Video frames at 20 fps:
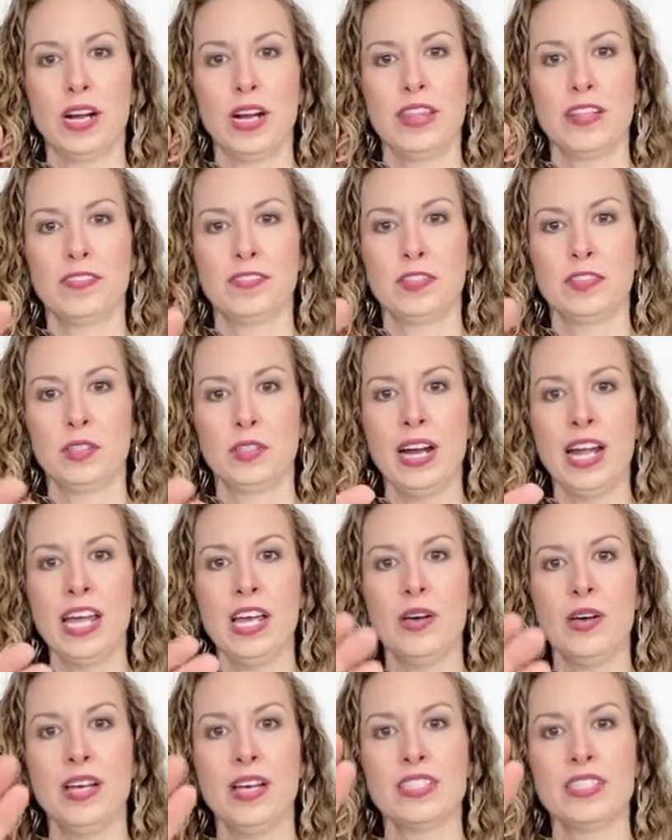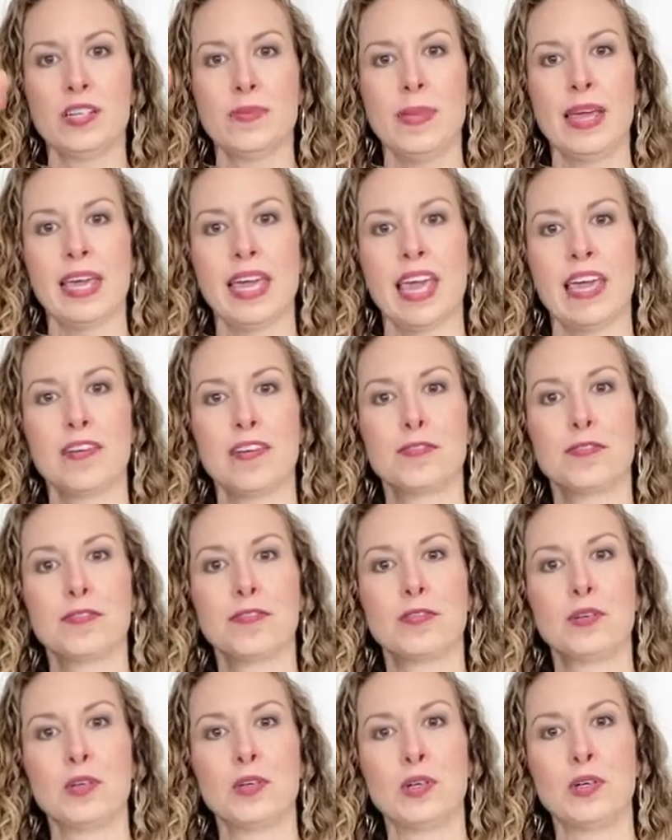in the Floreo is to make a
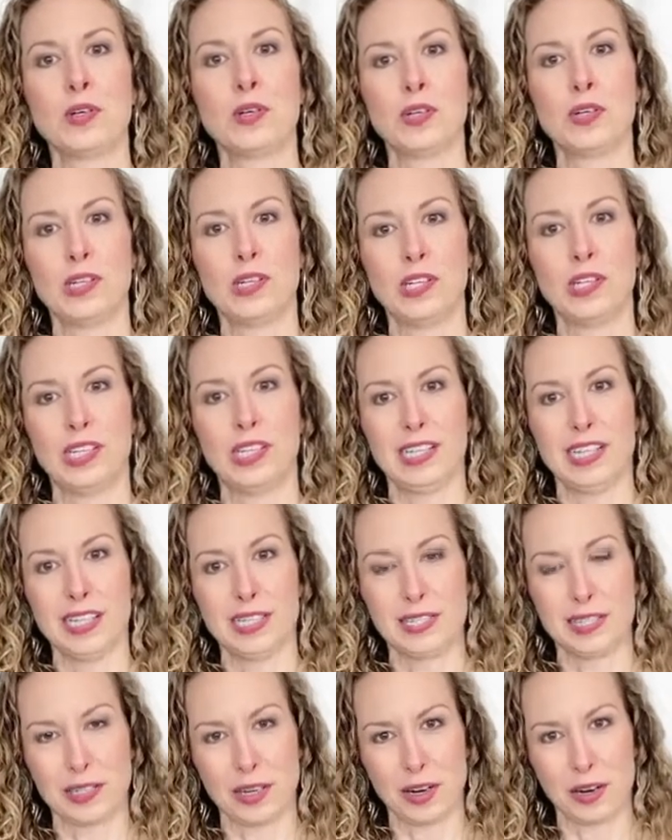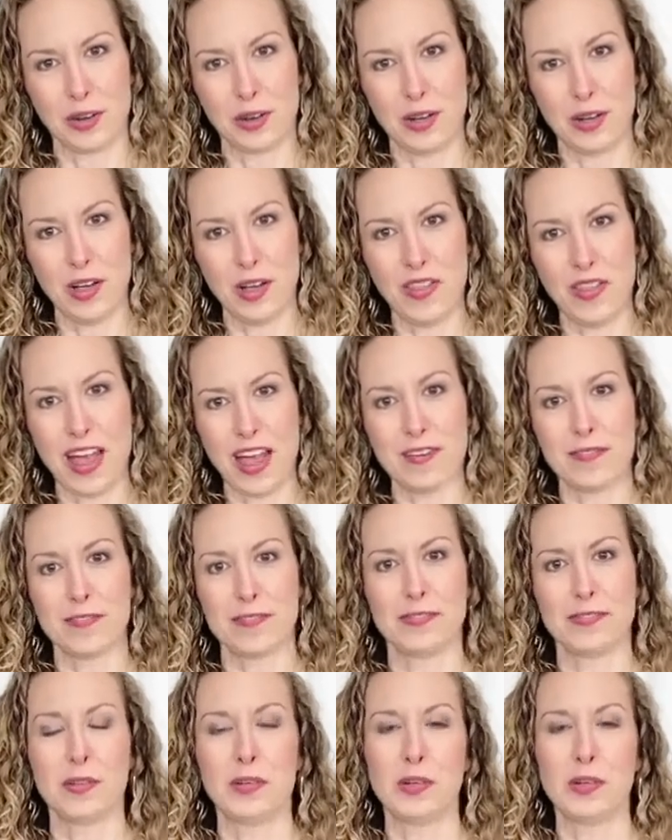full circle, that
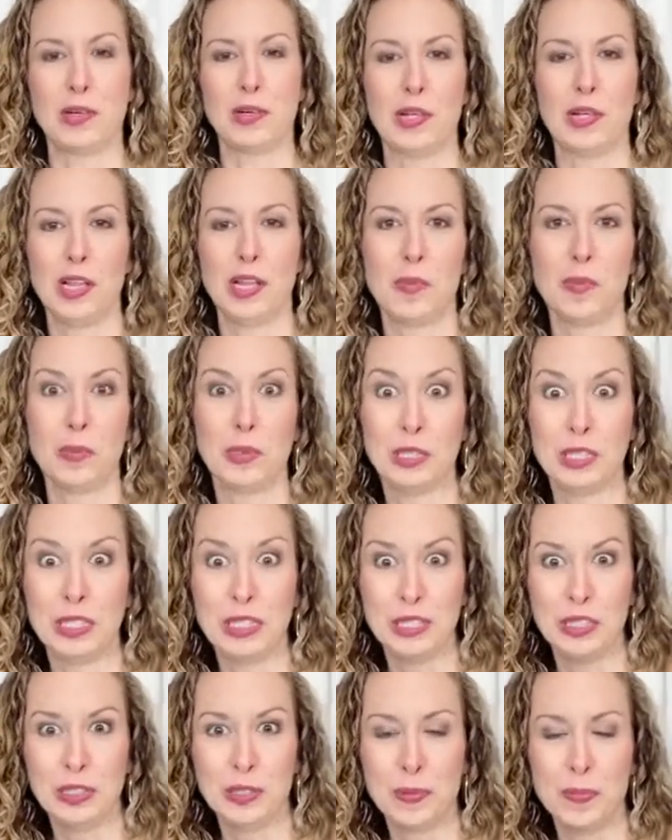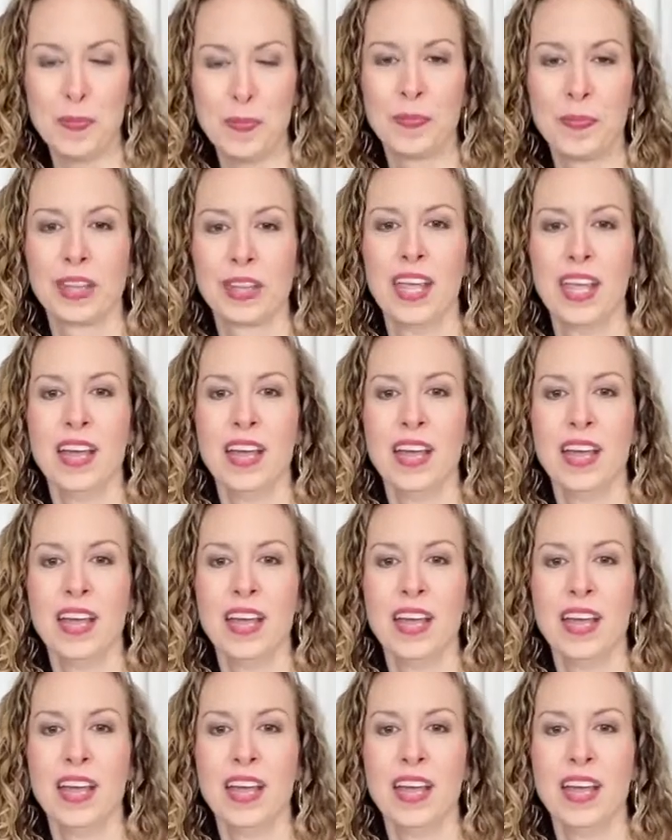full bloom.